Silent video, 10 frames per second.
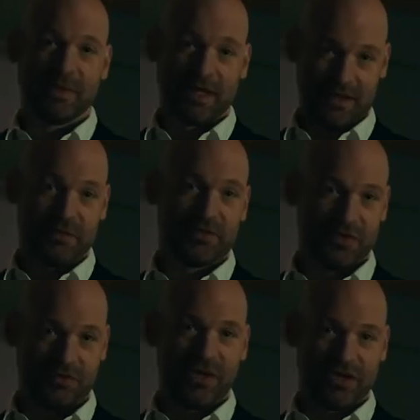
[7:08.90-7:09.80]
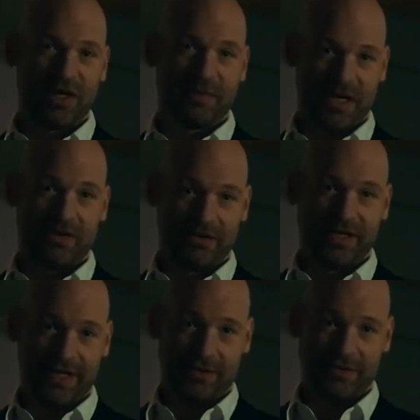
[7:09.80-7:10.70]
because I'm so rich, I'm
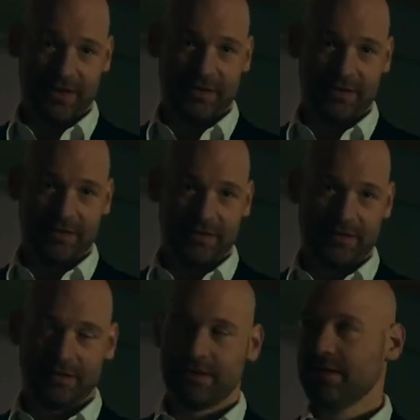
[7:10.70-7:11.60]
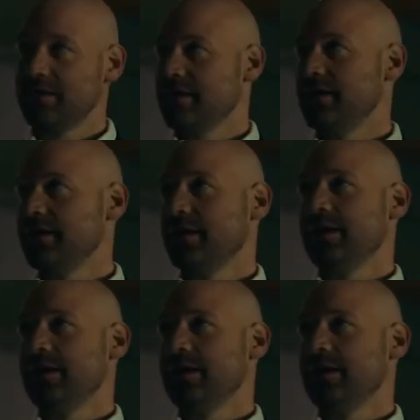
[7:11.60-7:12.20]
inherently guilty. It's what I built a good chunk of my